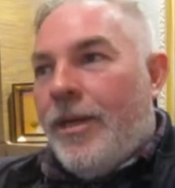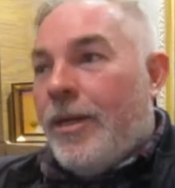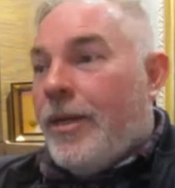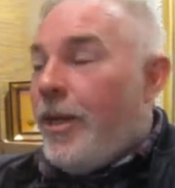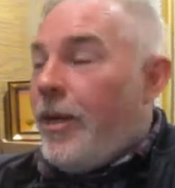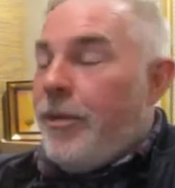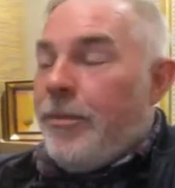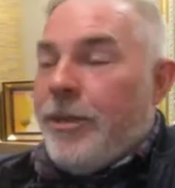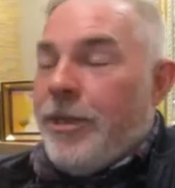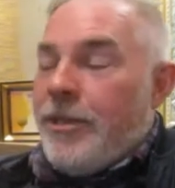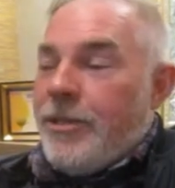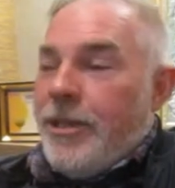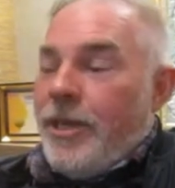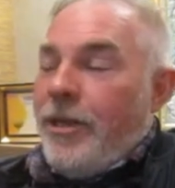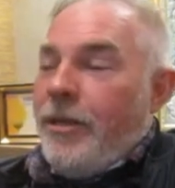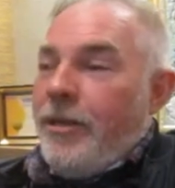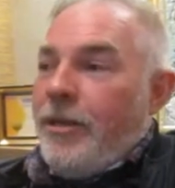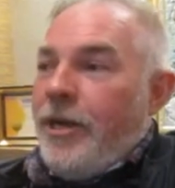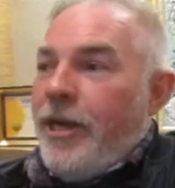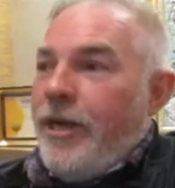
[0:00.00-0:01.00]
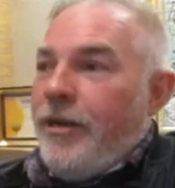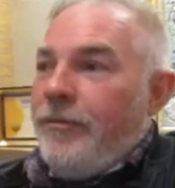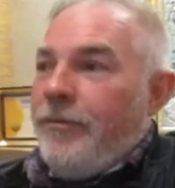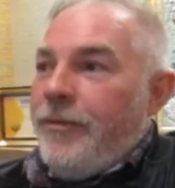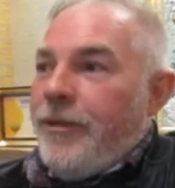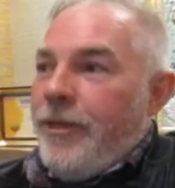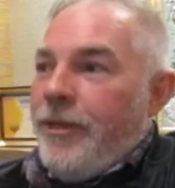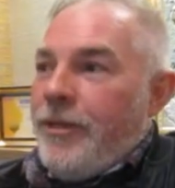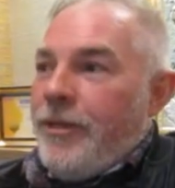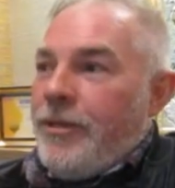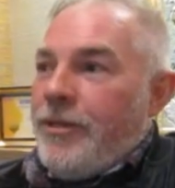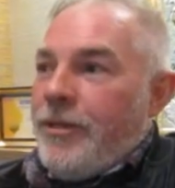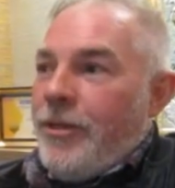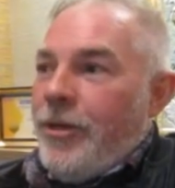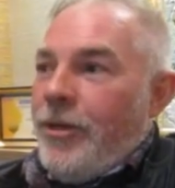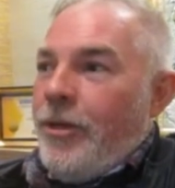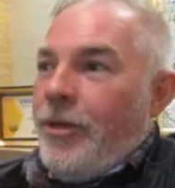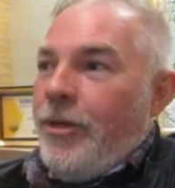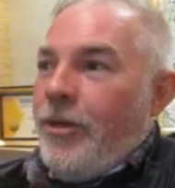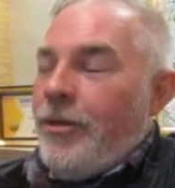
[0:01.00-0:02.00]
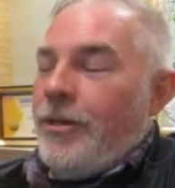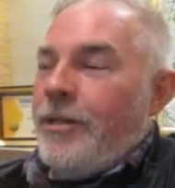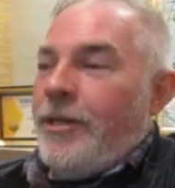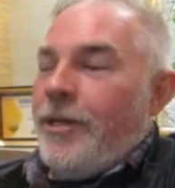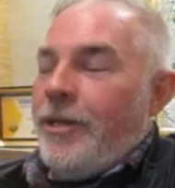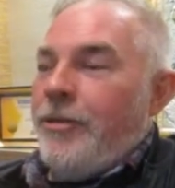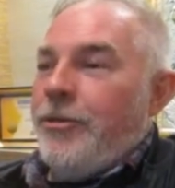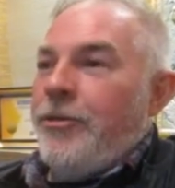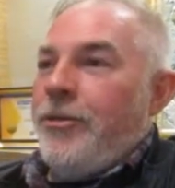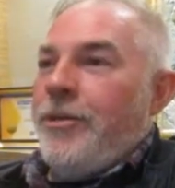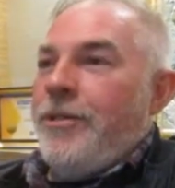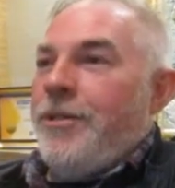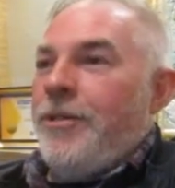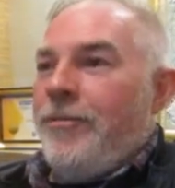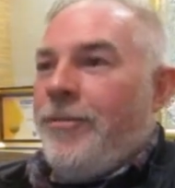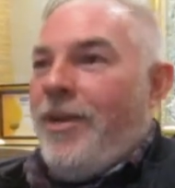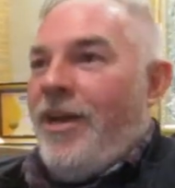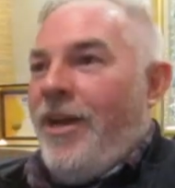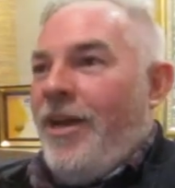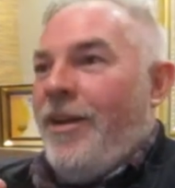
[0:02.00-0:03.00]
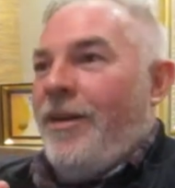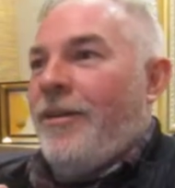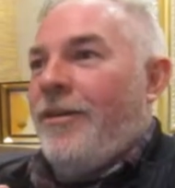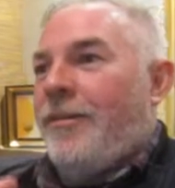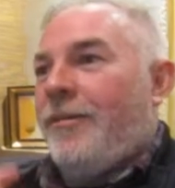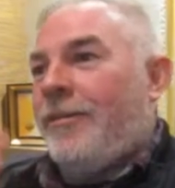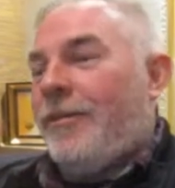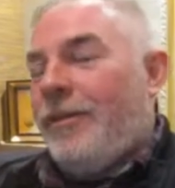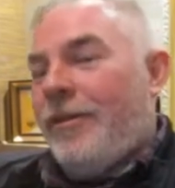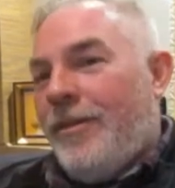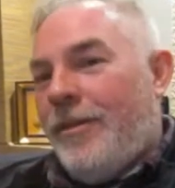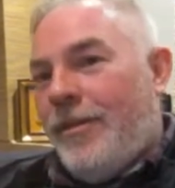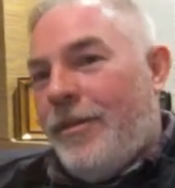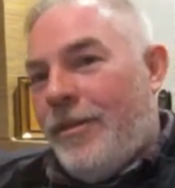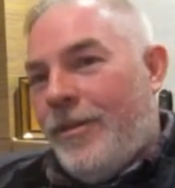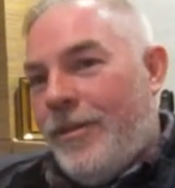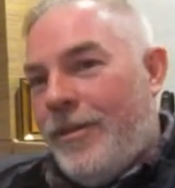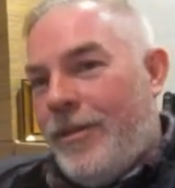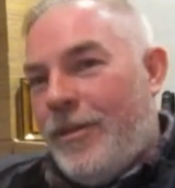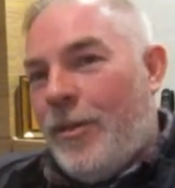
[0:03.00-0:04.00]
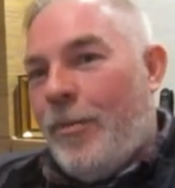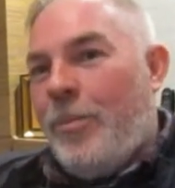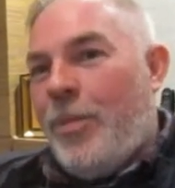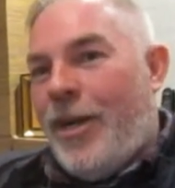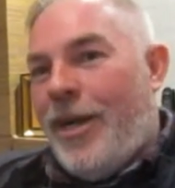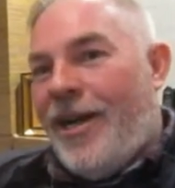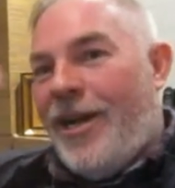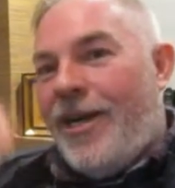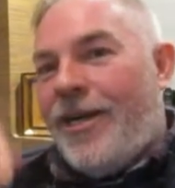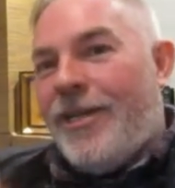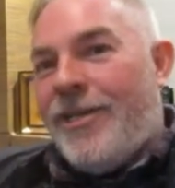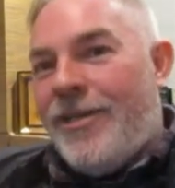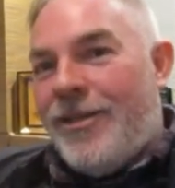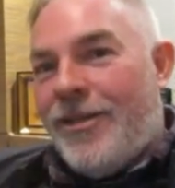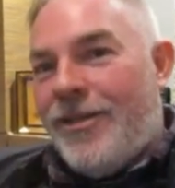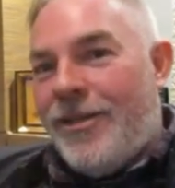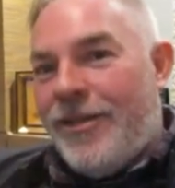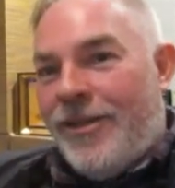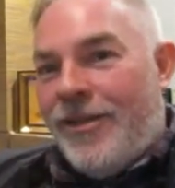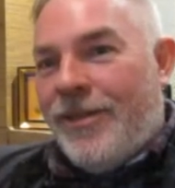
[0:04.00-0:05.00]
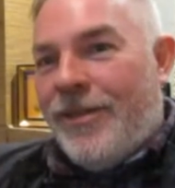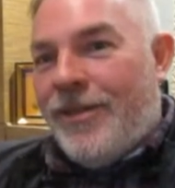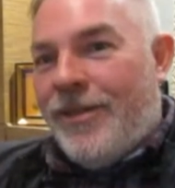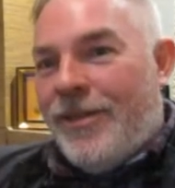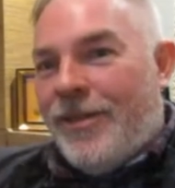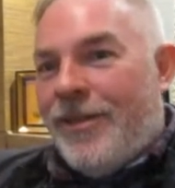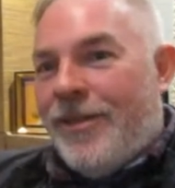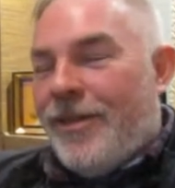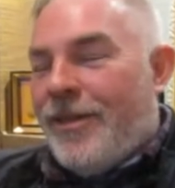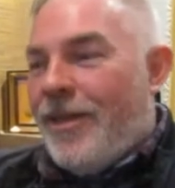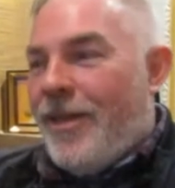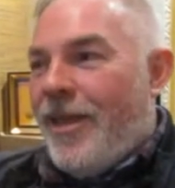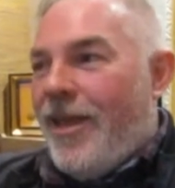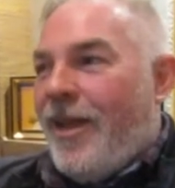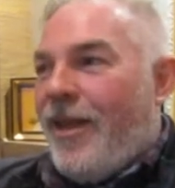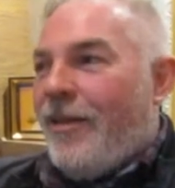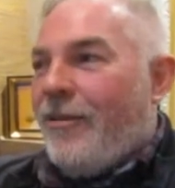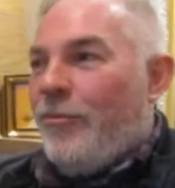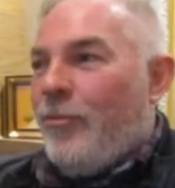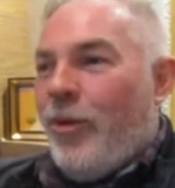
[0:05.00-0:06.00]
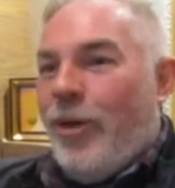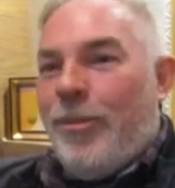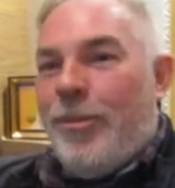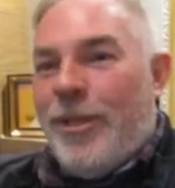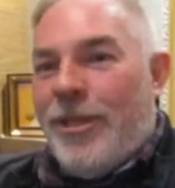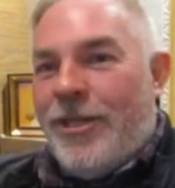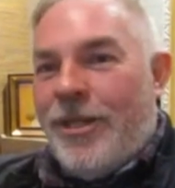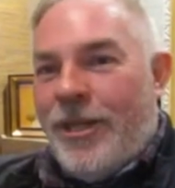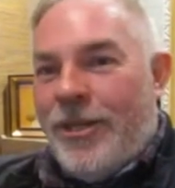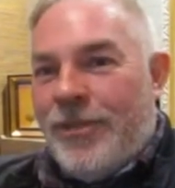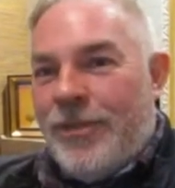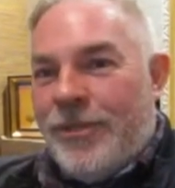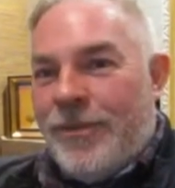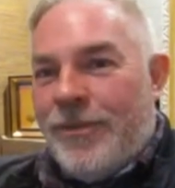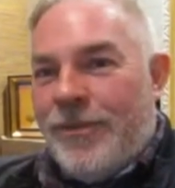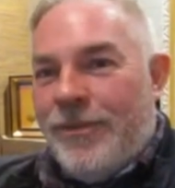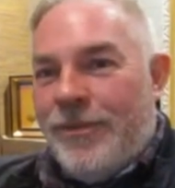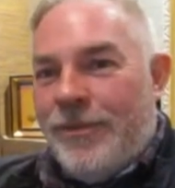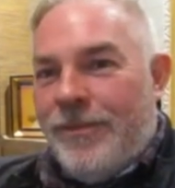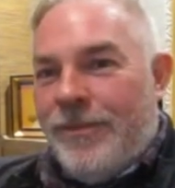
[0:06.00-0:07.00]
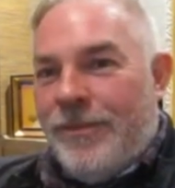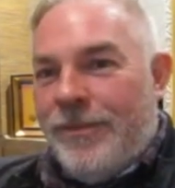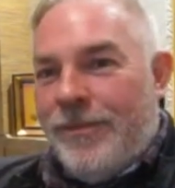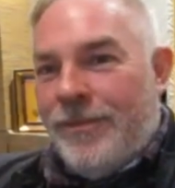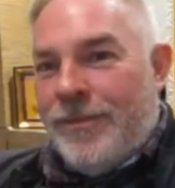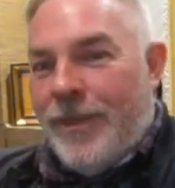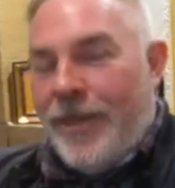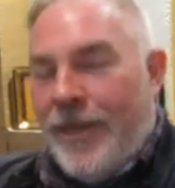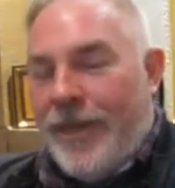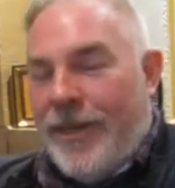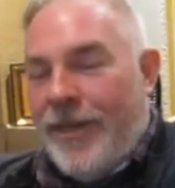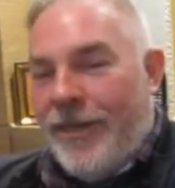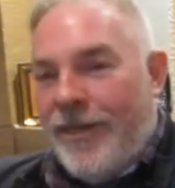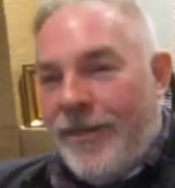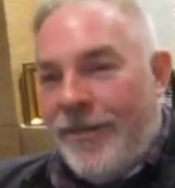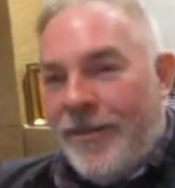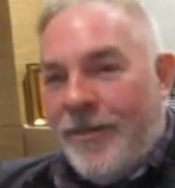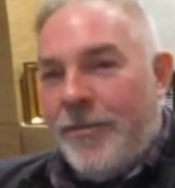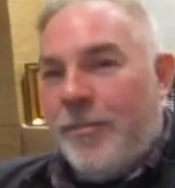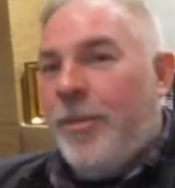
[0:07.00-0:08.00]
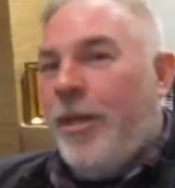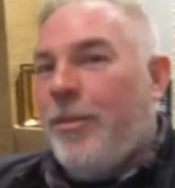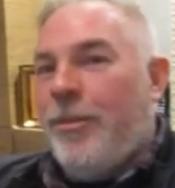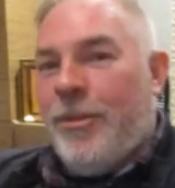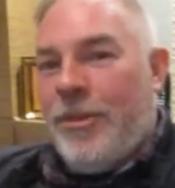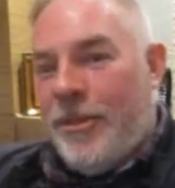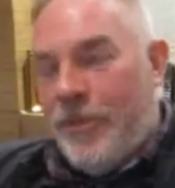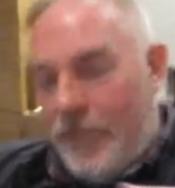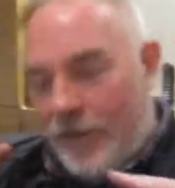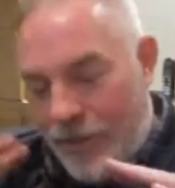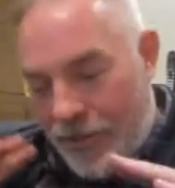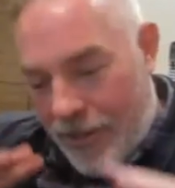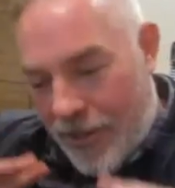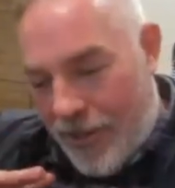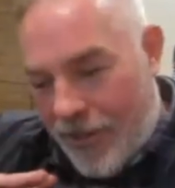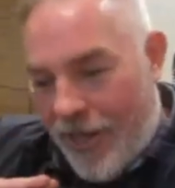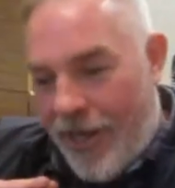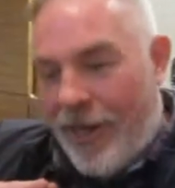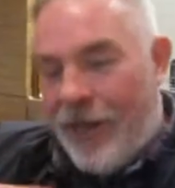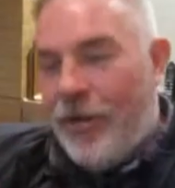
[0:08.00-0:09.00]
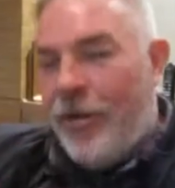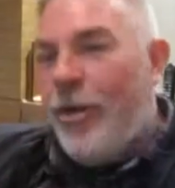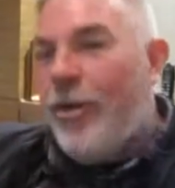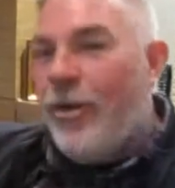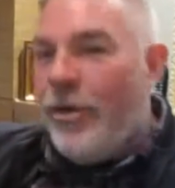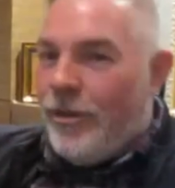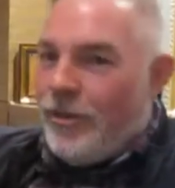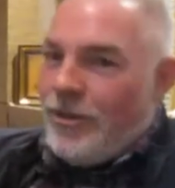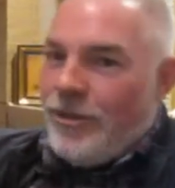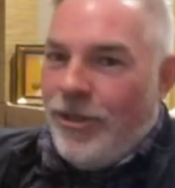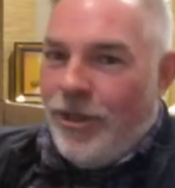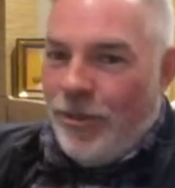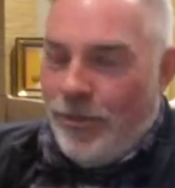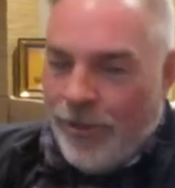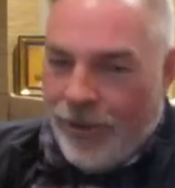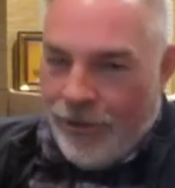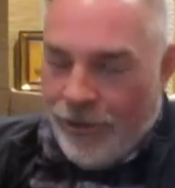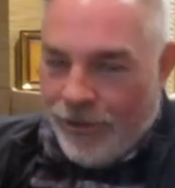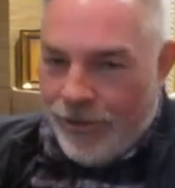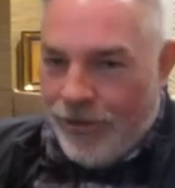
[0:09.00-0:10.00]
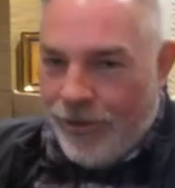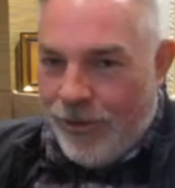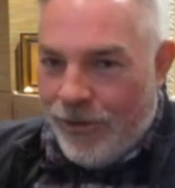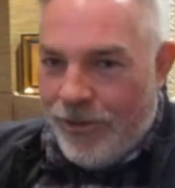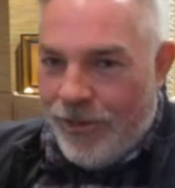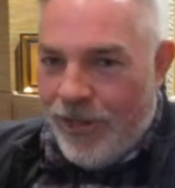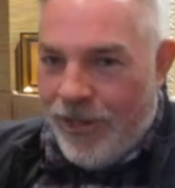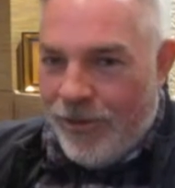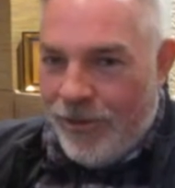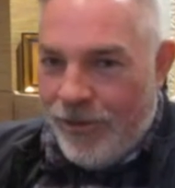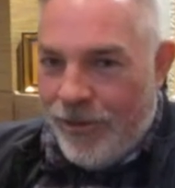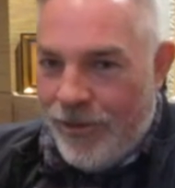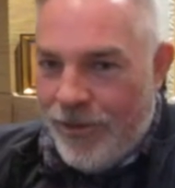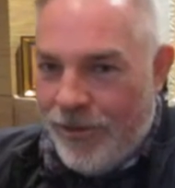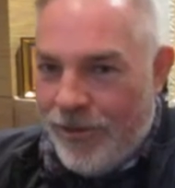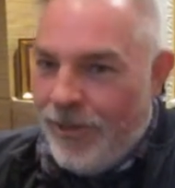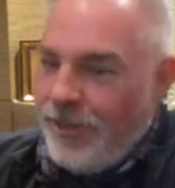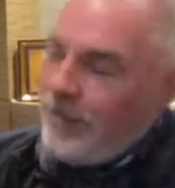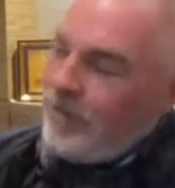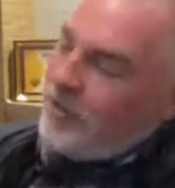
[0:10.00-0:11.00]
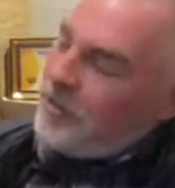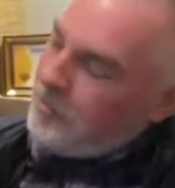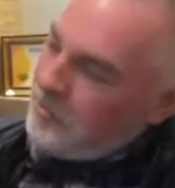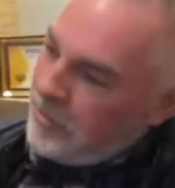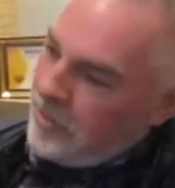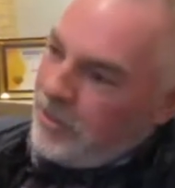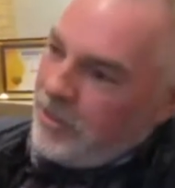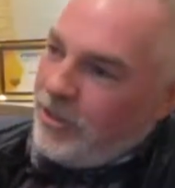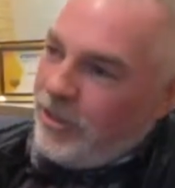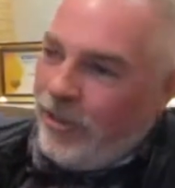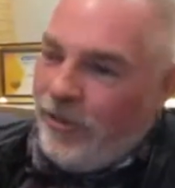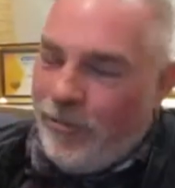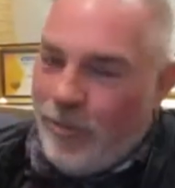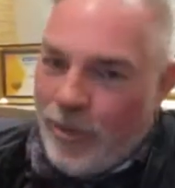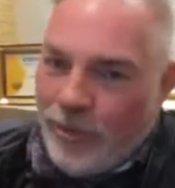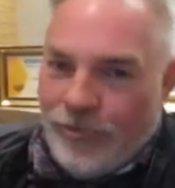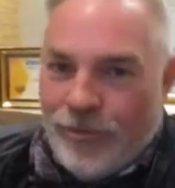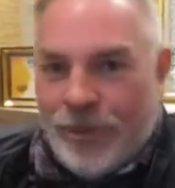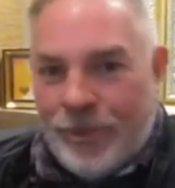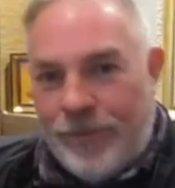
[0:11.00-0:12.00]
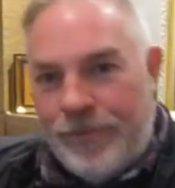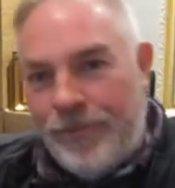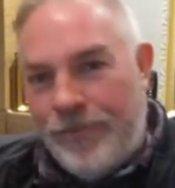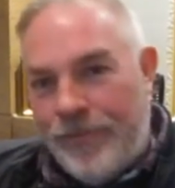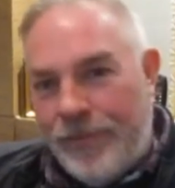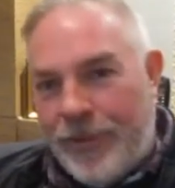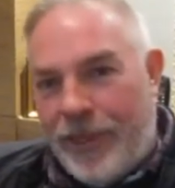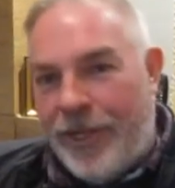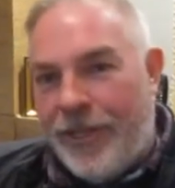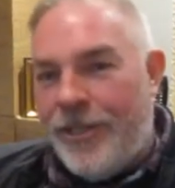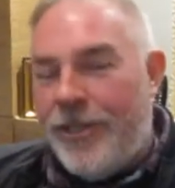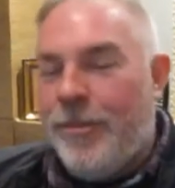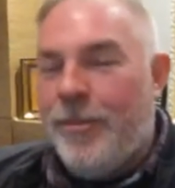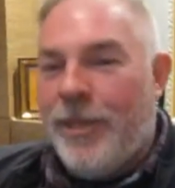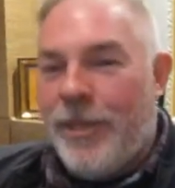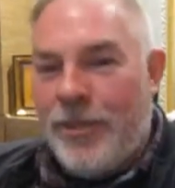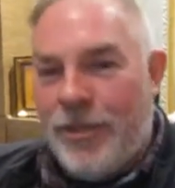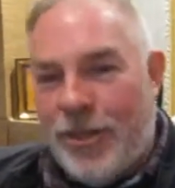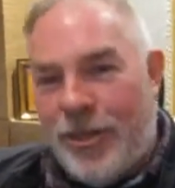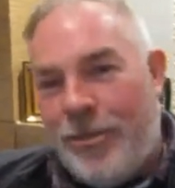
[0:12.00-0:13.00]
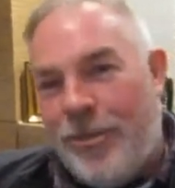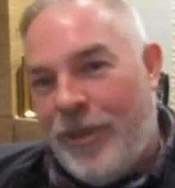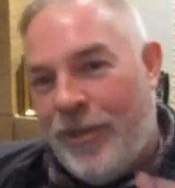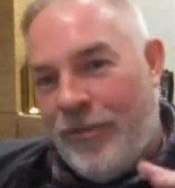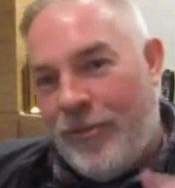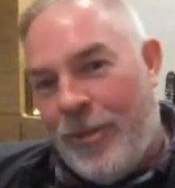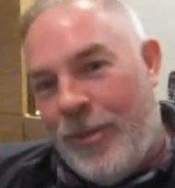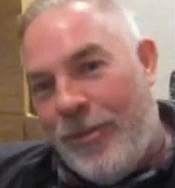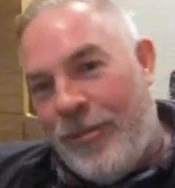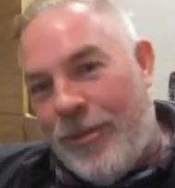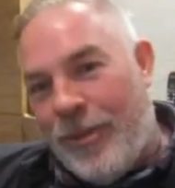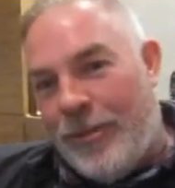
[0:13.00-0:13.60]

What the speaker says: No, because I feel as though those countries have now surpassed that reputation. And people now know that Serbia is not dangerous. So I've moved on. I did my job and I've moved on.